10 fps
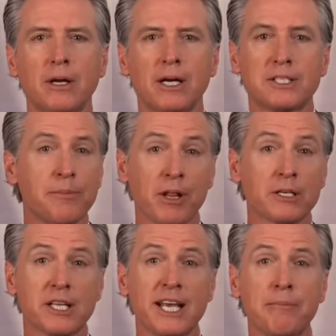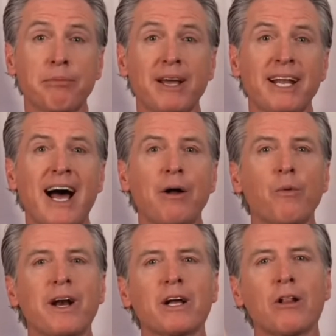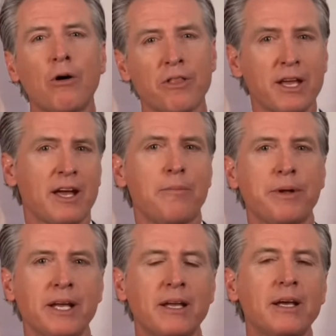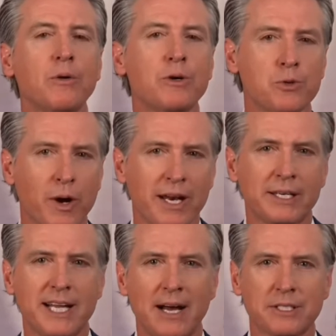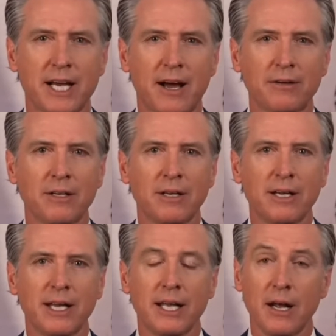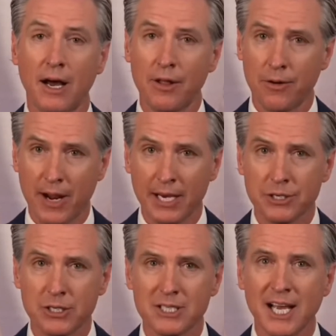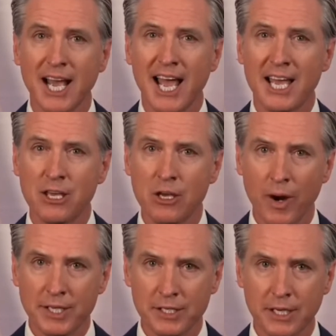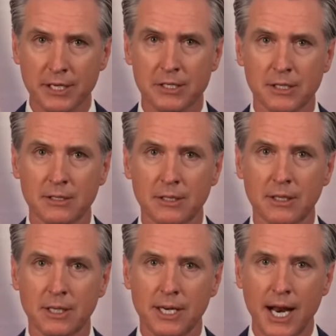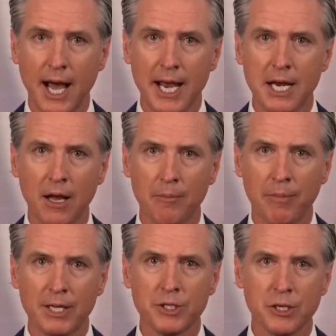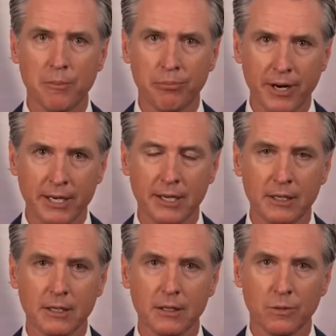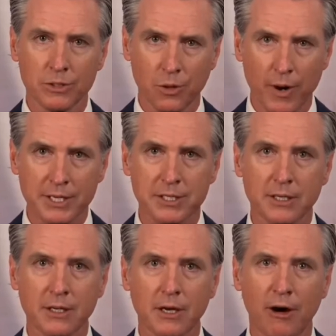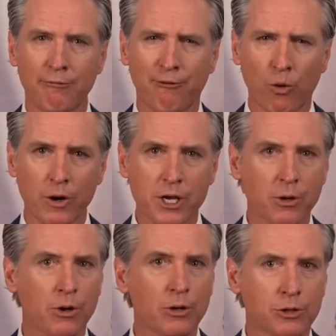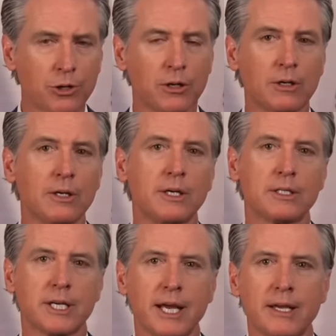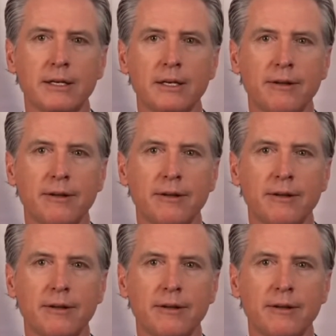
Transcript: A similar scene played out when a clothing company was raided downtown. In other actions, a U.S. citizen, 9 months pregnant, was arrested, a 4-year-old girl taken,